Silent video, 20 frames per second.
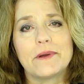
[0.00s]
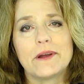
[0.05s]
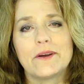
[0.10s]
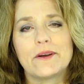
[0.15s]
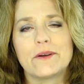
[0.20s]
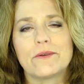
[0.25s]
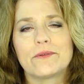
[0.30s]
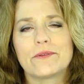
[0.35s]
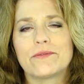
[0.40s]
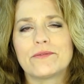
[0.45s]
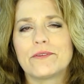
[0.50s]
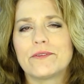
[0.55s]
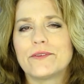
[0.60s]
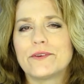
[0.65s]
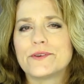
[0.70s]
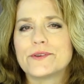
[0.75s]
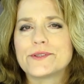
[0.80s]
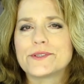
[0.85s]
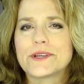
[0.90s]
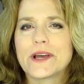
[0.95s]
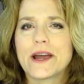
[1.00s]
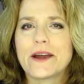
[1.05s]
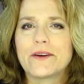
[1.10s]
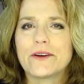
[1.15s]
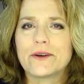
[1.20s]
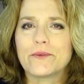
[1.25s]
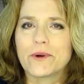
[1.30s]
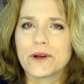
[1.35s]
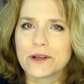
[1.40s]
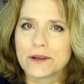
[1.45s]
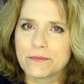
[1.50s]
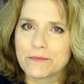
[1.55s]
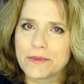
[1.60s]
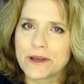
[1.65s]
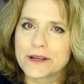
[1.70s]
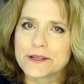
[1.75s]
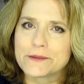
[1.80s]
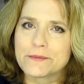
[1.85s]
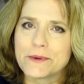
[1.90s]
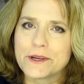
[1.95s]
Mary with Reviewer's Diary. Welcome
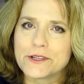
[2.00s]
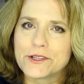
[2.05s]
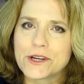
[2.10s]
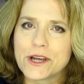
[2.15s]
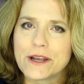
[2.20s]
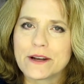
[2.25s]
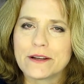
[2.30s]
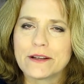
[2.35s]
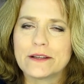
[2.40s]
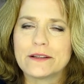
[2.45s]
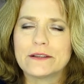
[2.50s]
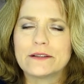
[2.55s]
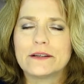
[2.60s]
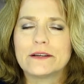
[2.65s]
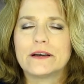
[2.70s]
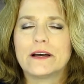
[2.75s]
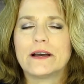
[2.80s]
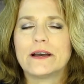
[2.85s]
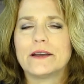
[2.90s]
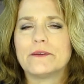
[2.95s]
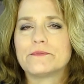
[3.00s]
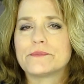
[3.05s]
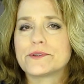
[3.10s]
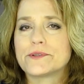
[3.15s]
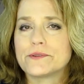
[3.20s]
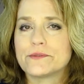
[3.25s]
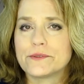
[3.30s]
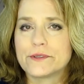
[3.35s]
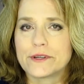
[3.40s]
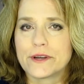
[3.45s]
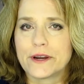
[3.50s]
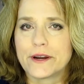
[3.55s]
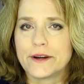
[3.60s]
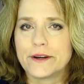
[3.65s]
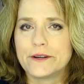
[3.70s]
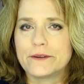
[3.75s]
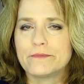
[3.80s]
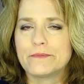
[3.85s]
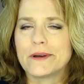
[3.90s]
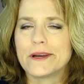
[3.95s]
back to my channel. I am so
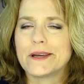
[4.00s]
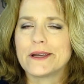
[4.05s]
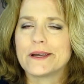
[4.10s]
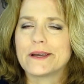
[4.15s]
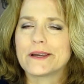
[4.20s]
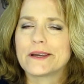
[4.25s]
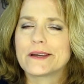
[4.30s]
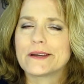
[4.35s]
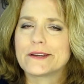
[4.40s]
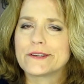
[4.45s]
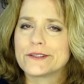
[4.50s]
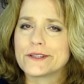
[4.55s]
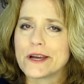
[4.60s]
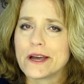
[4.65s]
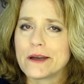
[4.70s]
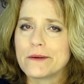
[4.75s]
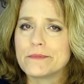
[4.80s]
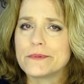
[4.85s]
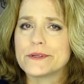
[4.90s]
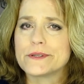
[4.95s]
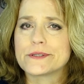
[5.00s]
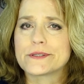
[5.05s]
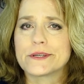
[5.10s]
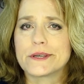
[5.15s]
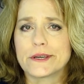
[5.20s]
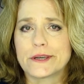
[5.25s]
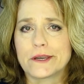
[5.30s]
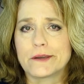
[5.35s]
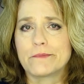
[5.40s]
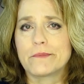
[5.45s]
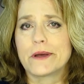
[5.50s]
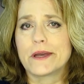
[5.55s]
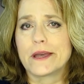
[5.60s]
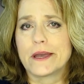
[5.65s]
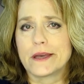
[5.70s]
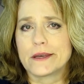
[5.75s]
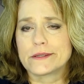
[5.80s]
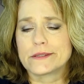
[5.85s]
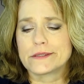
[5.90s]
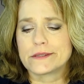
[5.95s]
tired. My job is kicking my
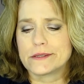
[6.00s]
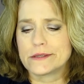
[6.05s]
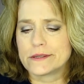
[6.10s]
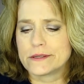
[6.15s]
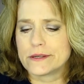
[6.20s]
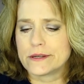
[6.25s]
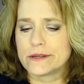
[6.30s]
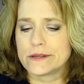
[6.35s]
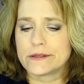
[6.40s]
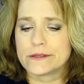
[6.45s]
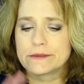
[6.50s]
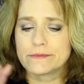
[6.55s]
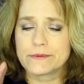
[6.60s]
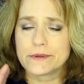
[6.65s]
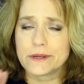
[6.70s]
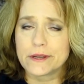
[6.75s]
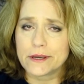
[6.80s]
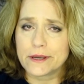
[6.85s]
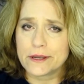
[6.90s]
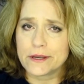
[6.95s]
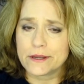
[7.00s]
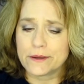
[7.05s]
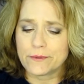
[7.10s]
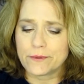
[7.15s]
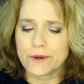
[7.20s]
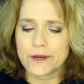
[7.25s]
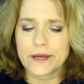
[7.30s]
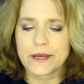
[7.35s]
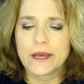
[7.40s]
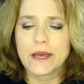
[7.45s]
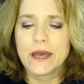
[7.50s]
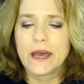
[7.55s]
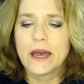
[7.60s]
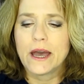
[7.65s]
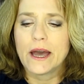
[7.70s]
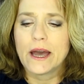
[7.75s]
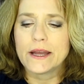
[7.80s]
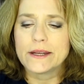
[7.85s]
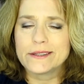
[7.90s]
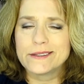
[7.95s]
ass these days. But anyway,
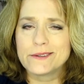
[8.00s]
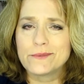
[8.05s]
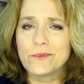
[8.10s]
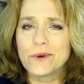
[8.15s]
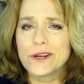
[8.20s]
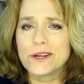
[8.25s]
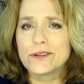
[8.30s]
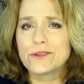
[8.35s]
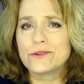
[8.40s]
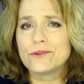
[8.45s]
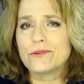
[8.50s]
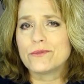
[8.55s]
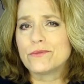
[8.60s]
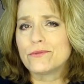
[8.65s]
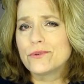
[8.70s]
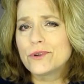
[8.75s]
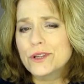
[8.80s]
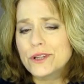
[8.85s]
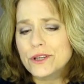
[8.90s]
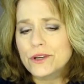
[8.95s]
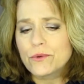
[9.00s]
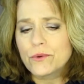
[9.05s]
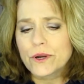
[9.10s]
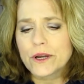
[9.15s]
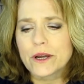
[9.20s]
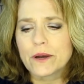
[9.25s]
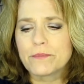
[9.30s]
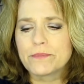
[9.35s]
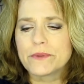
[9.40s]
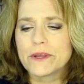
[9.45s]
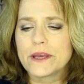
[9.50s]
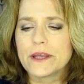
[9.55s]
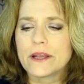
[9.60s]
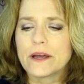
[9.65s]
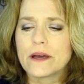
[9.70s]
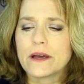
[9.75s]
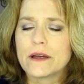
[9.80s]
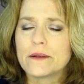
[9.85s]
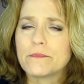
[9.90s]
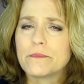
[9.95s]
I did want to do a really quick update
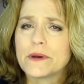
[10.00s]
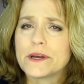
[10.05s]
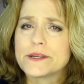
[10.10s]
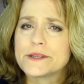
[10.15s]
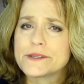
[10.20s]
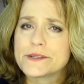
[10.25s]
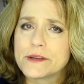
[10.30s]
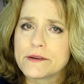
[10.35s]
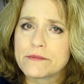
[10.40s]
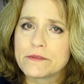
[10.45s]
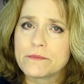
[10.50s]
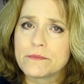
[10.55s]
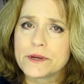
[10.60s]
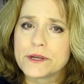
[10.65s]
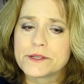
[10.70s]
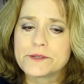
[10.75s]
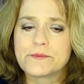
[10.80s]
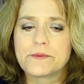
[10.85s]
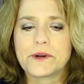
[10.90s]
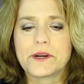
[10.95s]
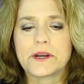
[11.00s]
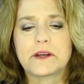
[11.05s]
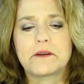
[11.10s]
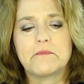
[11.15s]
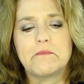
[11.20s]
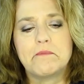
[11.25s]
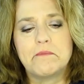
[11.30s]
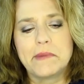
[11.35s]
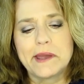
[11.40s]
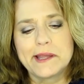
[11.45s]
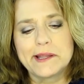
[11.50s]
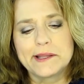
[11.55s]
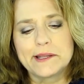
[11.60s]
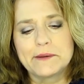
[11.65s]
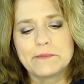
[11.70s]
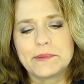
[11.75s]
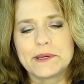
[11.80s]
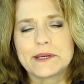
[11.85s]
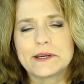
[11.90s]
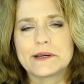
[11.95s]
on my 7 by spring, mainly
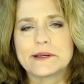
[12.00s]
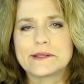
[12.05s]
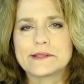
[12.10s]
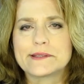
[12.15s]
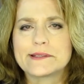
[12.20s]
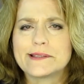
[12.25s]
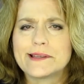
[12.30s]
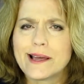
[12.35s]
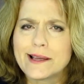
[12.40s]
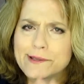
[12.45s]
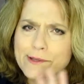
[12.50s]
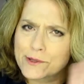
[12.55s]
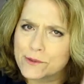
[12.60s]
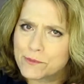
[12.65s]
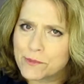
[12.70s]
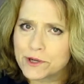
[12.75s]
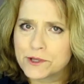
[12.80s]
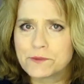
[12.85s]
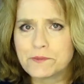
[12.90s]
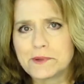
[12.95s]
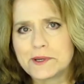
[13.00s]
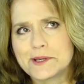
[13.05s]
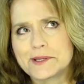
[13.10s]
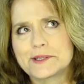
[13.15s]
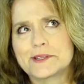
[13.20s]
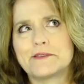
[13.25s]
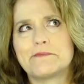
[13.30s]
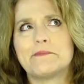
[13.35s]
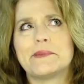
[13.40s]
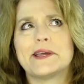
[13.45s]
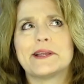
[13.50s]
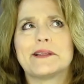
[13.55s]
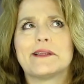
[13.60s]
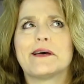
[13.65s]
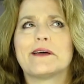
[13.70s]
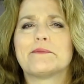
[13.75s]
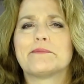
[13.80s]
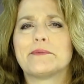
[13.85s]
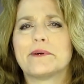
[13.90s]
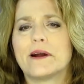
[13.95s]
because, not so much because I've made a
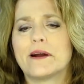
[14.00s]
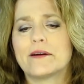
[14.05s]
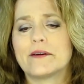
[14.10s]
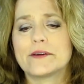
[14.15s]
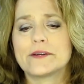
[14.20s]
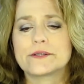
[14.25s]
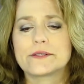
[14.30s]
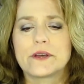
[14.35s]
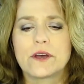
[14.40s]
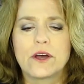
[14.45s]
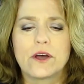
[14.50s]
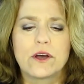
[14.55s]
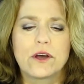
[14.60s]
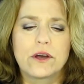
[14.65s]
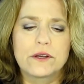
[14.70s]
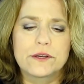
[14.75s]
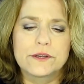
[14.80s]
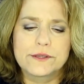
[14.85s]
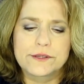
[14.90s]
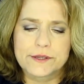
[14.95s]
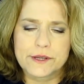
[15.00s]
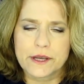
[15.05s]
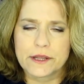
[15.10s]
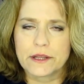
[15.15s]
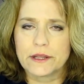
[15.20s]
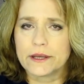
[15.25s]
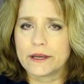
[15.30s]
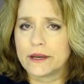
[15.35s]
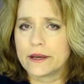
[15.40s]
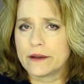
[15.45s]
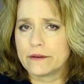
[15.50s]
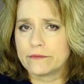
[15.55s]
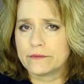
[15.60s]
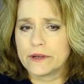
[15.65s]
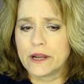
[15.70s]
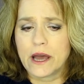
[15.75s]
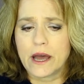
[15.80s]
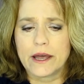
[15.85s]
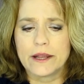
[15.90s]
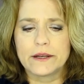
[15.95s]
lot of progress. Sadly, I have
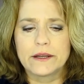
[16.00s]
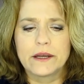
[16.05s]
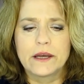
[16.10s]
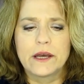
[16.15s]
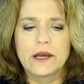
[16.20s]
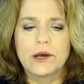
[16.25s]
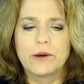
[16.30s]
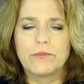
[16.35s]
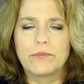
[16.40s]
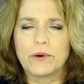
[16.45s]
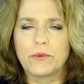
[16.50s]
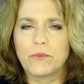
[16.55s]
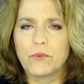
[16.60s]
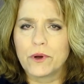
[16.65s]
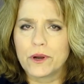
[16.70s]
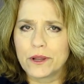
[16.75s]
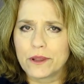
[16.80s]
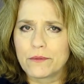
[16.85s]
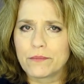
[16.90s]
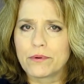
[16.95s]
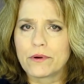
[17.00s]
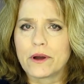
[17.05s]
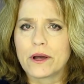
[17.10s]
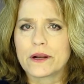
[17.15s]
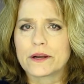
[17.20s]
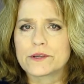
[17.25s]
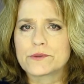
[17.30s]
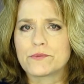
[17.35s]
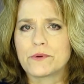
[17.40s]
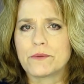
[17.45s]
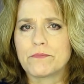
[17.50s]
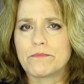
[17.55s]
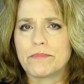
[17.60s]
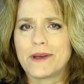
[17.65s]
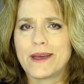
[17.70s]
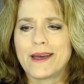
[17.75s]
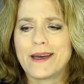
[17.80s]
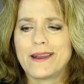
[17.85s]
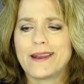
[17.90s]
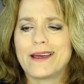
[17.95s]
not. But one of the products went
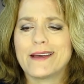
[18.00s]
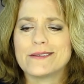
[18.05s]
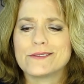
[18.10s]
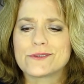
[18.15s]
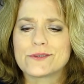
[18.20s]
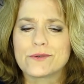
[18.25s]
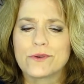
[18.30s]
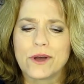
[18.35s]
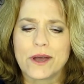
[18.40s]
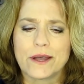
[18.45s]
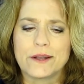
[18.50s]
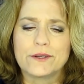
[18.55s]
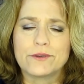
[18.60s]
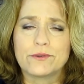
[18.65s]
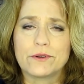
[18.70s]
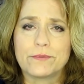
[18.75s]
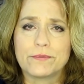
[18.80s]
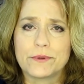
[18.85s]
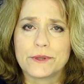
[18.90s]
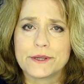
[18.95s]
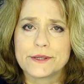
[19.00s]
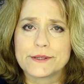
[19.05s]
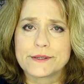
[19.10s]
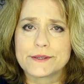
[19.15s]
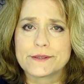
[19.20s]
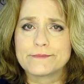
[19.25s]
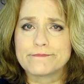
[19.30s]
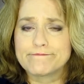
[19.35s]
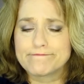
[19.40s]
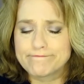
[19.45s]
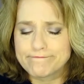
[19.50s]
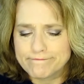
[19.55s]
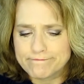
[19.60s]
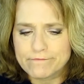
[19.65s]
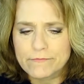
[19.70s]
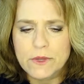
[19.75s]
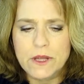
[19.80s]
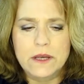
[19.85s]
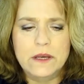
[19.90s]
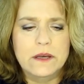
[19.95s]
bad, and so I had to replace it.
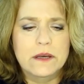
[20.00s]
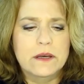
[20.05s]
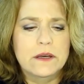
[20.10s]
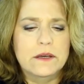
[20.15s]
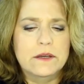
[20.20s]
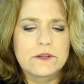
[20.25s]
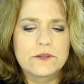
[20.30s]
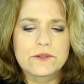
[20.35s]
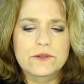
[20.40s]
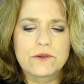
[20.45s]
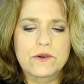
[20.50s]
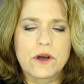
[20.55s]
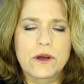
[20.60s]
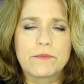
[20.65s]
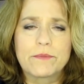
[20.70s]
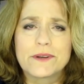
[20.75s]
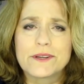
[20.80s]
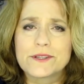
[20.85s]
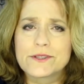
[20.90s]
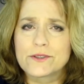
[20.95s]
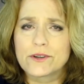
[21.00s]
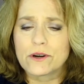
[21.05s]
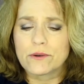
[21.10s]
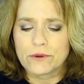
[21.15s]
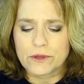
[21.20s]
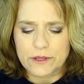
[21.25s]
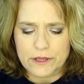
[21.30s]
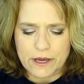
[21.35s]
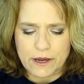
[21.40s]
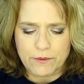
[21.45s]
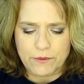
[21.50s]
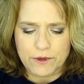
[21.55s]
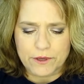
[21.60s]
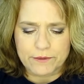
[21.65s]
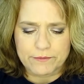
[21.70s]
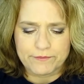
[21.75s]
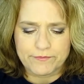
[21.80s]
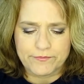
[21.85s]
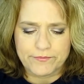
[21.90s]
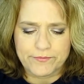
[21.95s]
So I'm going to start with that
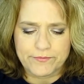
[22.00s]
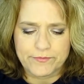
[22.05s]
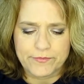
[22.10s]
one.